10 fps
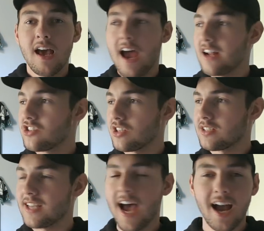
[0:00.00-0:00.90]
and
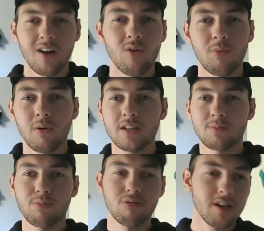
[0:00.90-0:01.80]
just tackle, put his
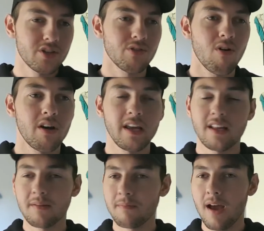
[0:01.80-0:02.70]
pressure on.
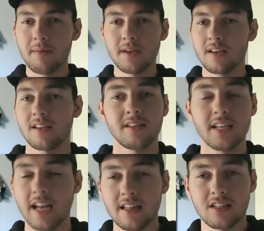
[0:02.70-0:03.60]
He maybe
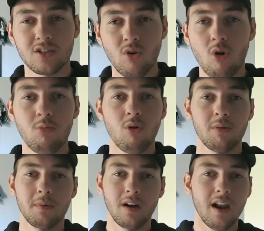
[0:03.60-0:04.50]
didn't hit the
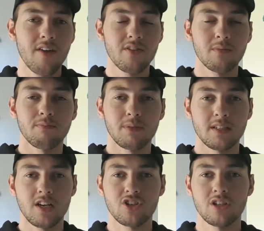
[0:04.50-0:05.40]
scoreboard, but 11
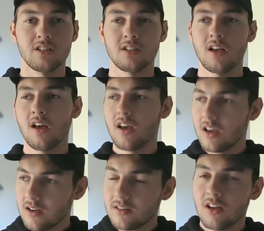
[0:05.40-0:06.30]
possessions,
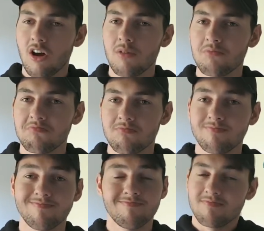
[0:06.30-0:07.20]
not
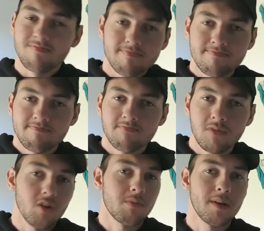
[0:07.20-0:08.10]

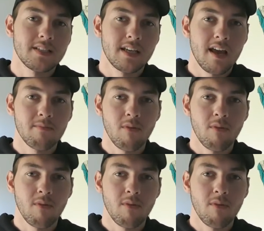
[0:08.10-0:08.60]
the best again